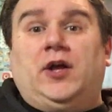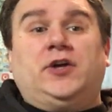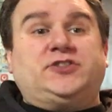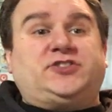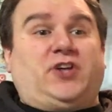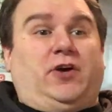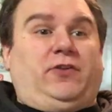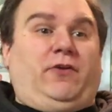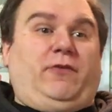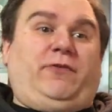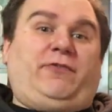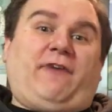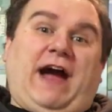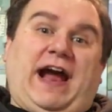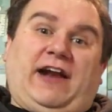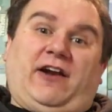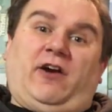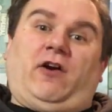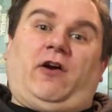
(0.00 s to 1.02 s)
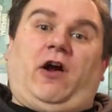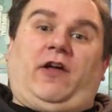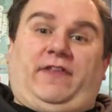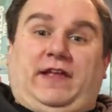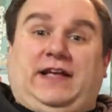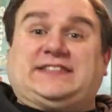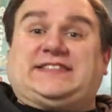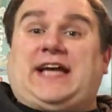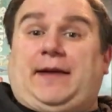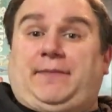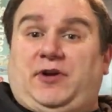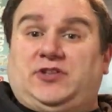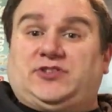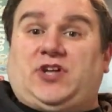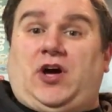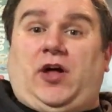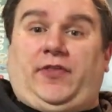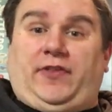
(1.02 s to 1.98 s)
So the fighter, or as time
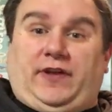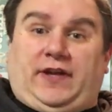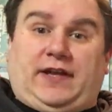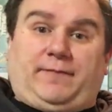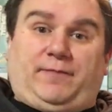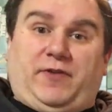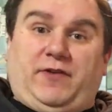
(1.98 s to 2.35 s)
goes on,